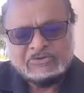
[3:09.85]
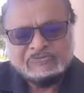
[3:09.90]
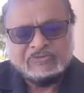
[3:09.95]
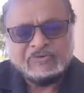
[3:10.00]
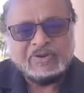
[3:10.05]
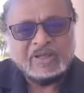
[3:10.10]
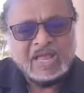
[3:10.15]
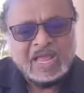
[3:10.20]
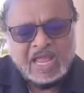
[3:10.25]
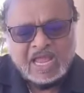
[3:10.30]

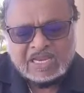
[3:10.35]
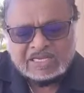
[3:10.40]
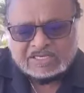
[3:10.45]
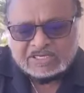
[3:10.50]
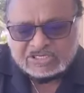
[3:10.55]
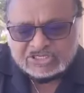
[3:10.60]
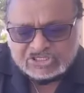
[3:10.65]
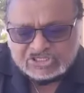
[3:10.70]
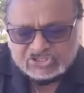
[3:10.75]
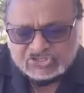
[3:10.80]
for aid
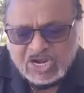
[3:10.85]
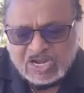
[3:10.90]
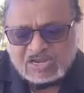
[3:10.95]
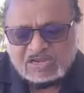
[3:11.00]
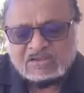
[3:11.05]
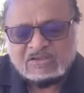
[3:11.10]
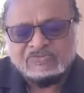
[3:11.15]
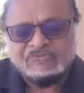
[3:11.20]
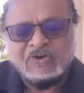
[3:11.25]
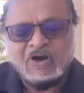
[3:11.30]
to
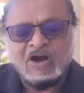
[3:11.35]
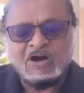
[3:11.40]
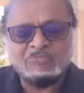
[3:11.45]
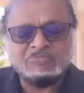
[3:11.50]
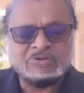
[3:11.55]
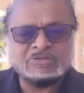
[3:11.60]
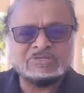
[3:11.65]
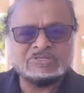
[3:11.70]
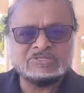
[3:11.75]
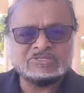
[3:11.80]
strengthen
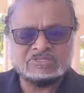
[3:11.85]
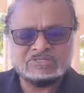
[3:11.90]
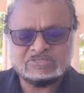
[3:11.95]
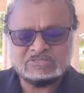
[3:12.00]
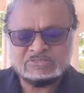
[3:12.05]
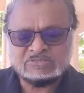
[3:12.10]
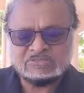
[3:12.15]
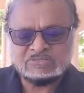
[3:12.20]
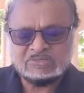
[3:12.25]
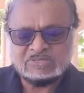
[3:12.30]
farmers,
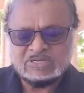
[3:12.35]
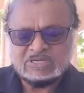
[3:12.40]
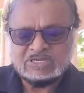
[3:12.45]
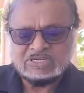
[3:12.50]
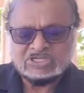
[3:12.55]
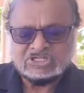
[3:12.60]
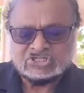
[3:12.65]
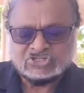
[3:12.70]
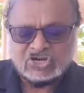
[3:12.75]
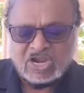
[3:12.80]

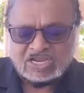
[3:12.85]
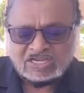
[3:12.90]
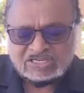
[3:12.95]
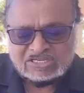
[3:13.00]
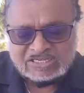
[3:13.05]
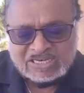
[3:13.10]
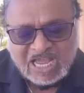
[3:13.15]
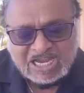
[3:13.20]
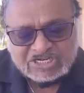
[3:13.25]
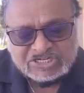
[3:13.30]

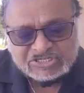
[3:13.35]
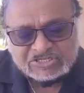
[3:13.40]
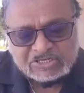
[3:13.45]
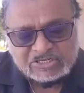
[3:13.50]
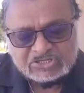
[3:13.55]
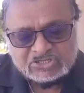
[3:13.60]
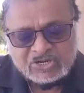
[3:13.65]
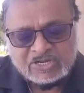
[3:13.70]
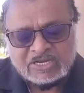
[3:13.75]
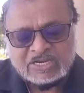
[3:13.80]
strengthen
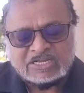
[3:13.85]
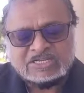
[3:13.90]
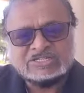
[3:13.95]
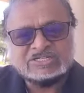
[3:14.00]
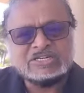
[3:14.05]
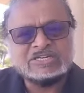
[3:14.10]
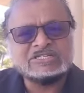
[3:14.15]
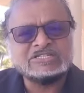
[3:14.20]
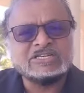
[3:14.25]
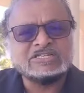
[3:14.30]
national
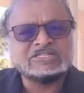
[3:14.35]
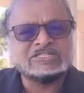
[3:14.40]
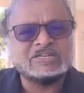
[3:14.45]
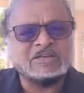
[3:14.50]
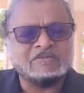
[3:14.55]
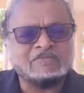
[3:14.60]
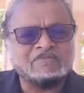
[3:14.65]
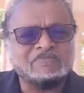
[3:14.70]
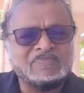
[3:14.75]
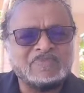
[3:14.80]
drainage
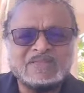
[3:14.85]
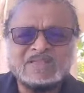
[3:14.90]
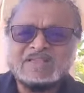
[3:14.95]
system.